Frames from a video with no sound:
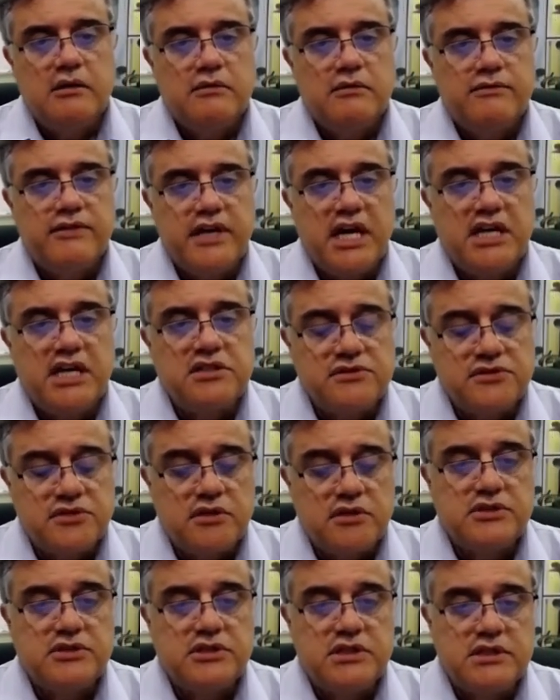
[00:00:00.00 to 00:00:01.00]
financial
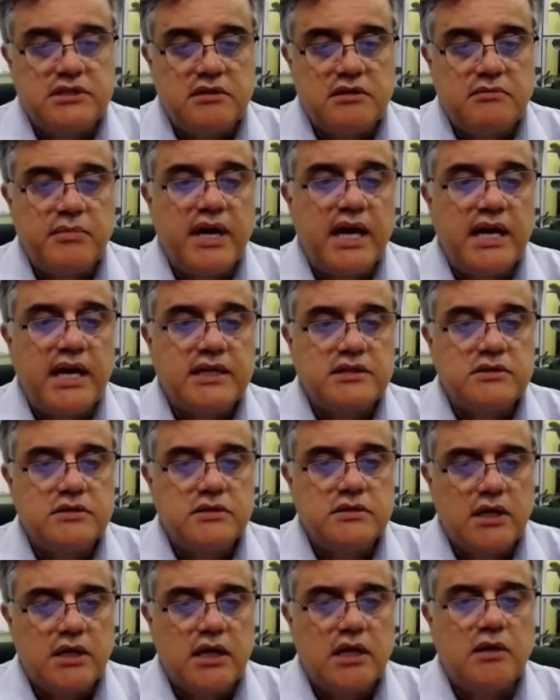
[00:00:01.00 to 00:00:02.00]
services and banks,
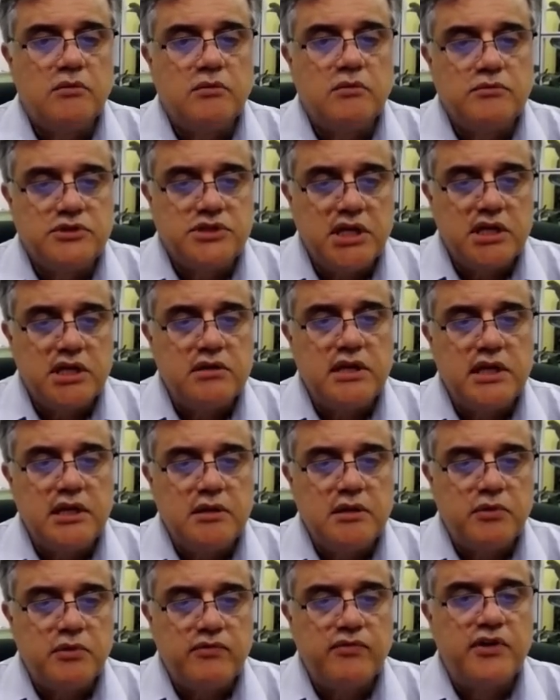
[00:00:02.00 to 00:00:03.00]
are generally
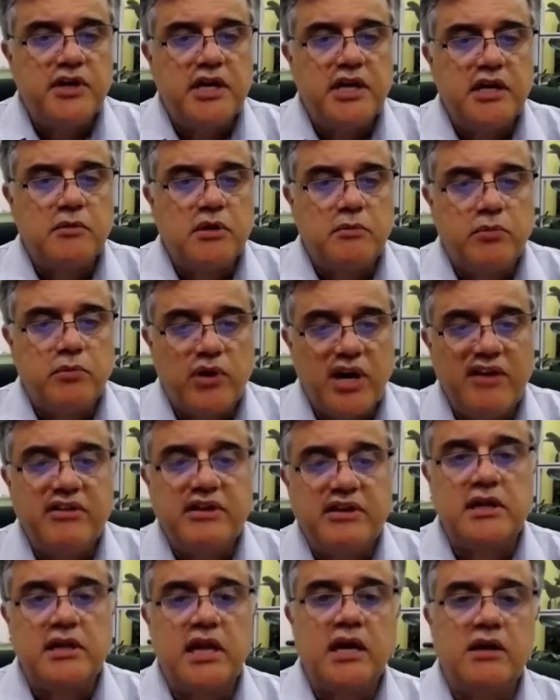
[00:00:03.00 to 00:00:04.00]
preferring a
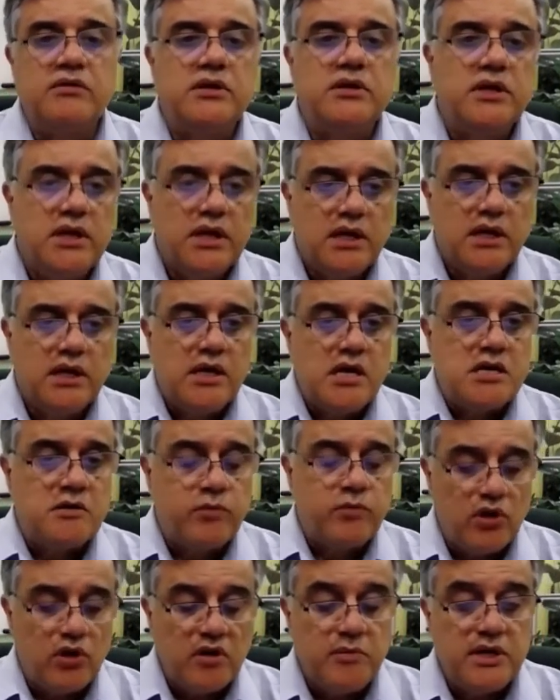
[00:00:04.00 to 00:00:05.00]
private cloud
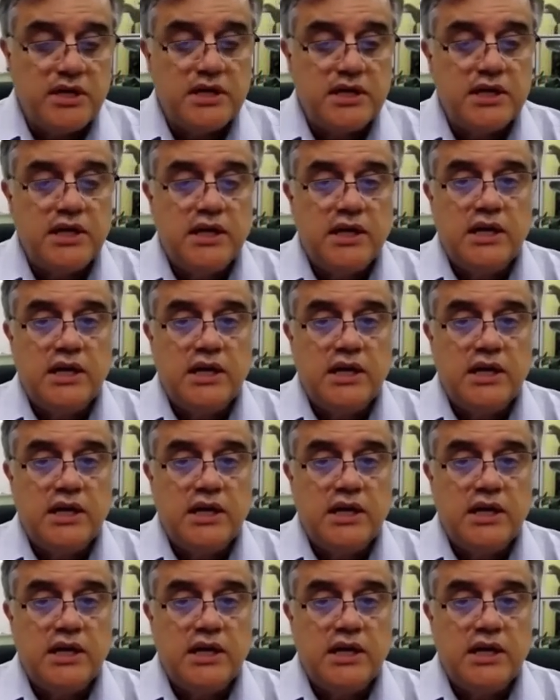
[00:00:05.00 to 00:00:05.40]
deployment.